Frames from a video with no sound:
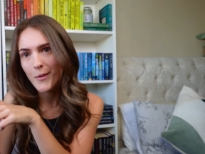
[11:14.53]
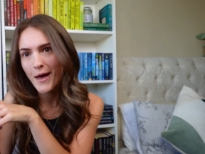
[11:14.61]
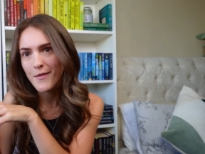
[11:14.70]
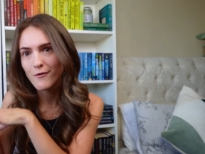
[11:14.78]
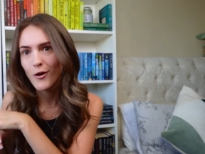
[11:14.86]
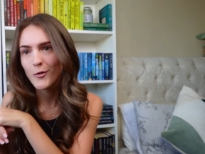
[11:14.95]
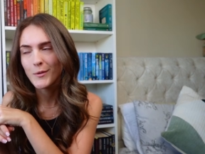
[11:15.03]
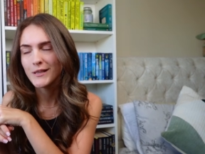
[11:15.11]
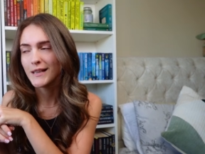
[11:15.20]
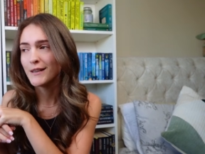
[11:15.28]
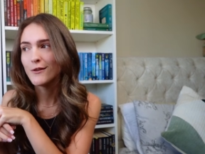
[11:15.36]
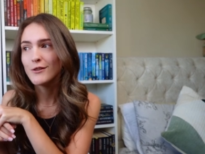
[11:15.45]
that in the vlog
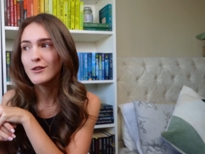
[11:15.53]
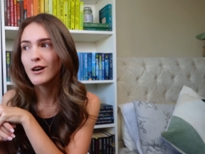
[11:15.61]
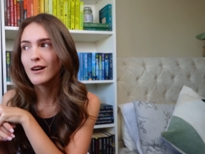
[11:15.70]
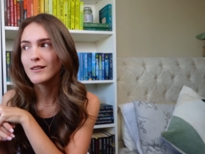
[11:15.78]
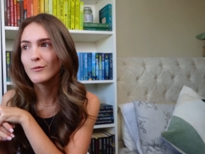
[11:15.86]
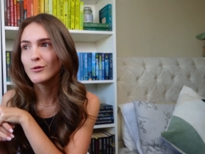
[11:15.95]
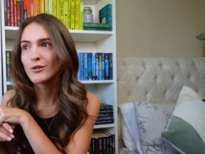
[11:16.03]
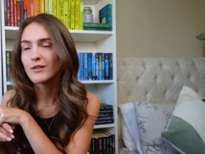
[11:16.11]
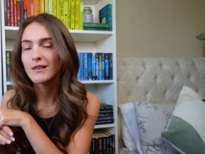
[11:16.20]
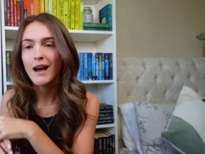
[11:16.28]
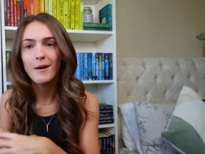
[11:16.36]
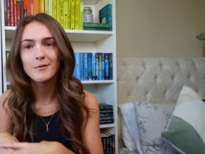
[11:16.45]
because I know you guys will
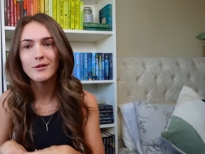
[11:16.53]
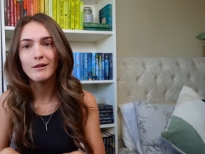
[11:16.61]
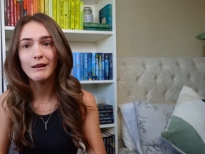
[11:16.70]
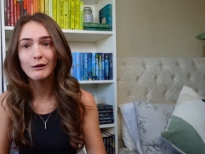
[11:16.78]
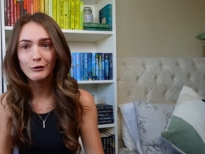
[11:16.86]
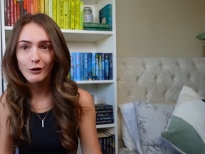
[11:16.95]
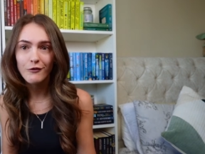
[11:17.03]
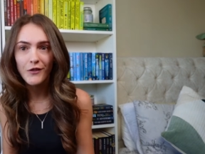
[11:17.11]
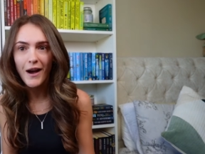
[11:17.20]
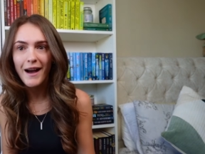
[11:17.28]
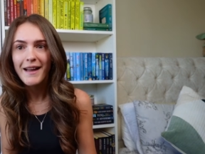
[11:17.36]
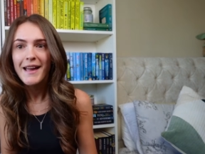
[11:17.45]
just absolutely love
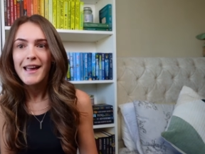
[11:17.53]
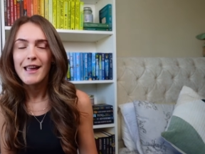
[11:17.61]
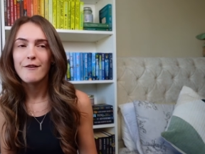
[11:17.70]
that.